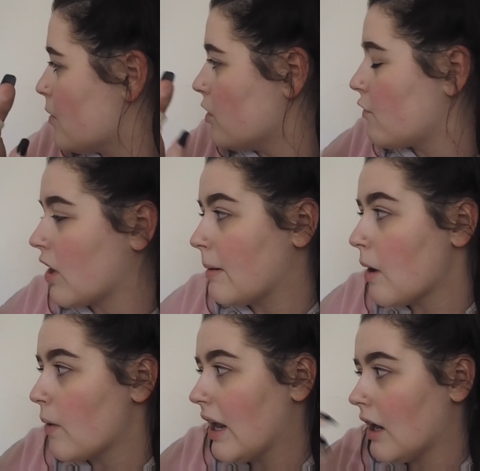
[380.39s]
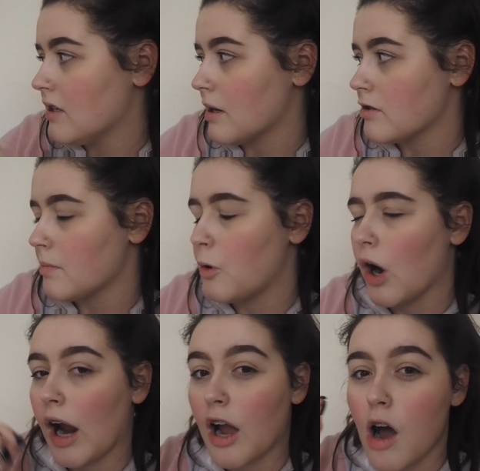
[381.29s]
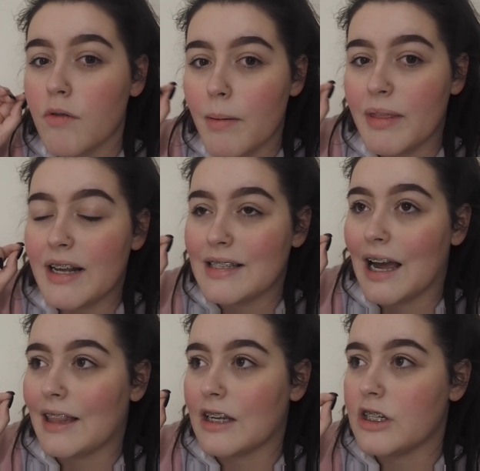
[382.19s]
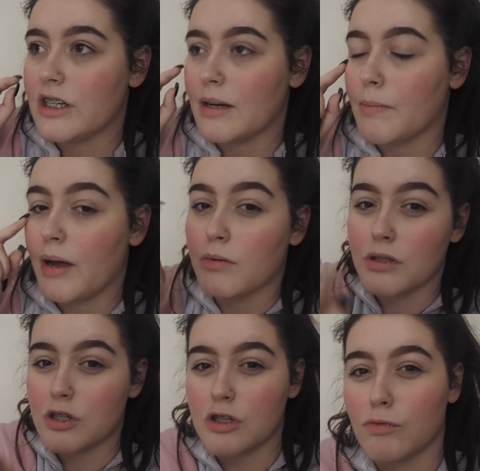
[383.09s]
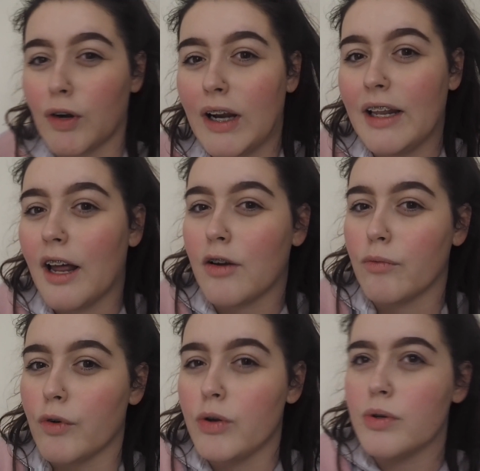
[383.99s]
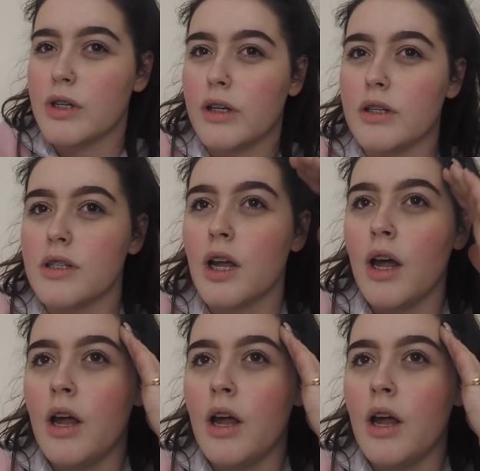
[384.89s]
I would have gone out my way last time to report her. I can't remember the exact thing she did, but it was just really, like, rude and